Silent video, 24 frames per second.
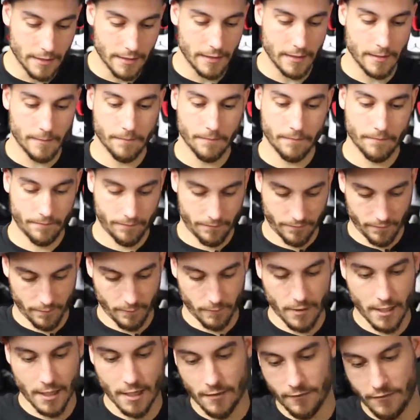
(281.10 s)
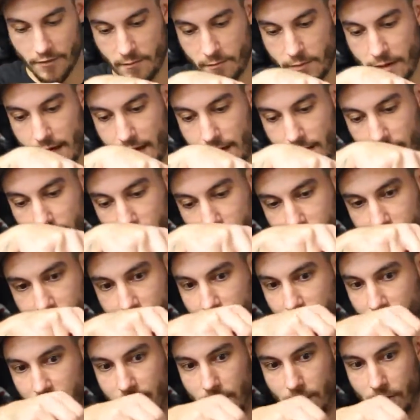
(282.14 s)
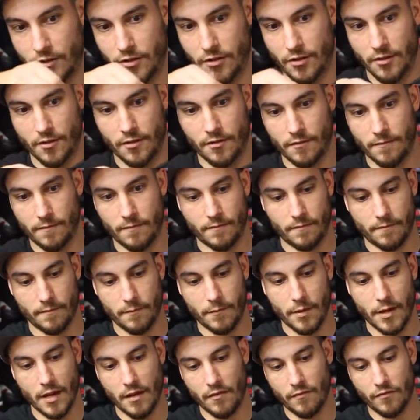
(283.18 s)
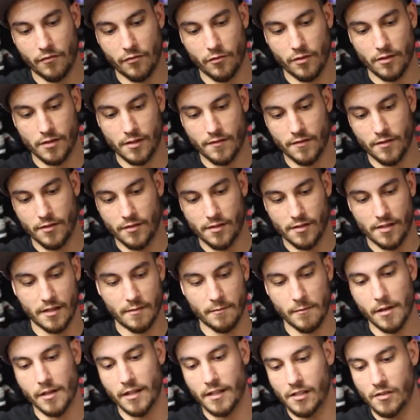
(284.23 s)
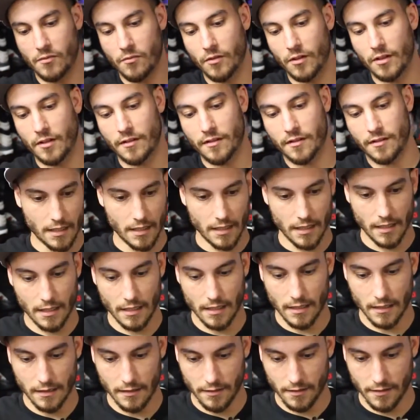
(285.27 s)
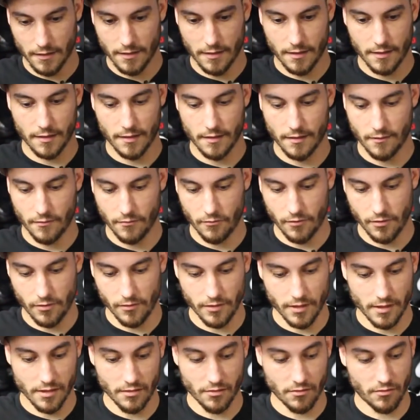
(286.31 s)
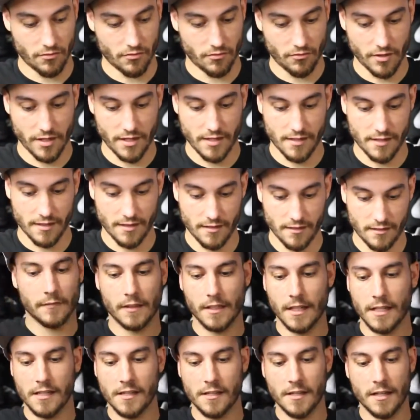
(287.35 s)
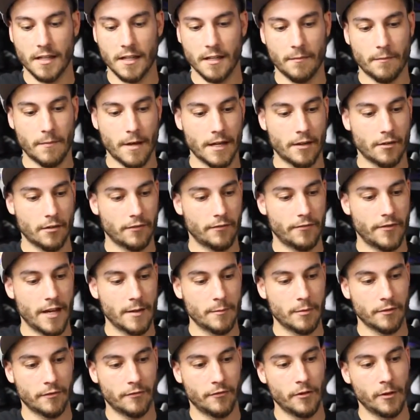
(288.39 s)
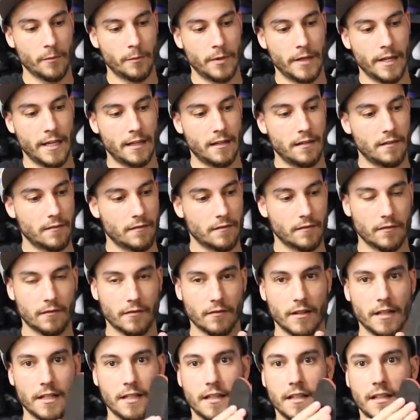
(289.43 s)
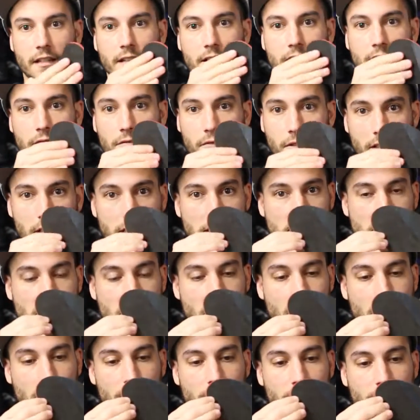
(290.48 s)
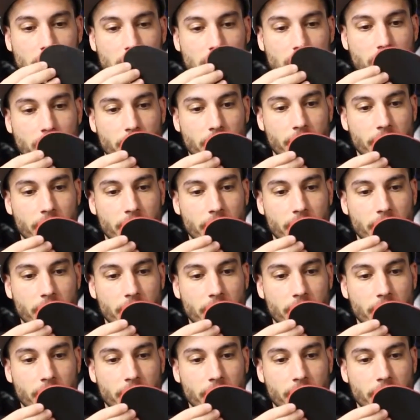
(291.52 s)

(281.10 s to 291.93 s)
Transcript: um, right off the bat, looks like you get what you're paying for as far as like money's worth. And whoa, these are crazy. Nice uh, microfiber footbed right there, really soft,